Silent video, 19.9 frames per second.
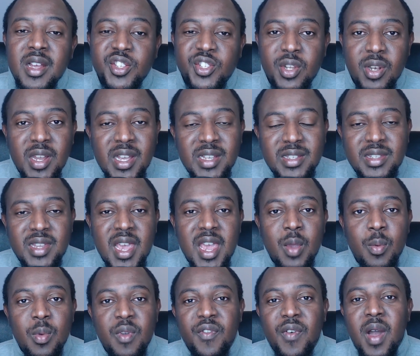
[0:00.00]
So let's
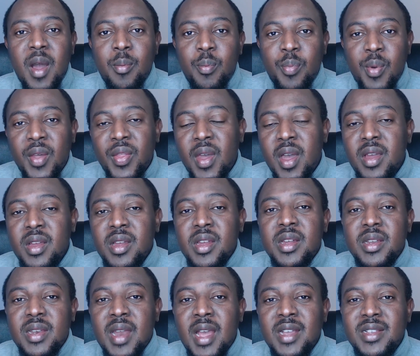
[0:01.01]
say with our brother
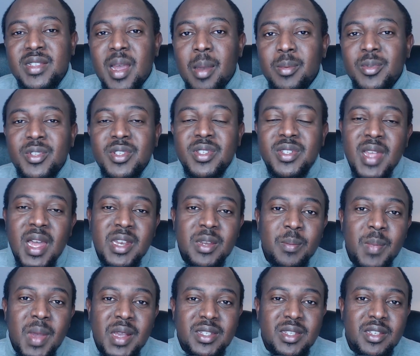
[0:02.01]
that is coming to study
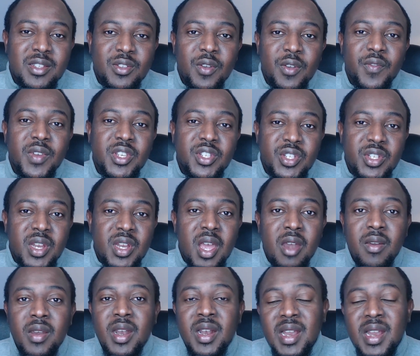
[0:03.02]
Masters of
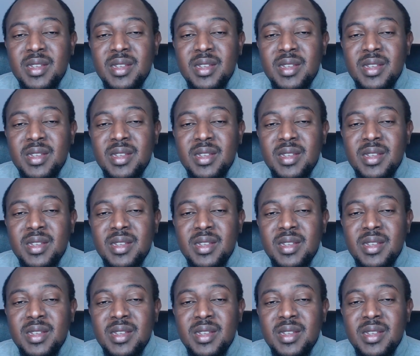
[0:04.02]
Engineering,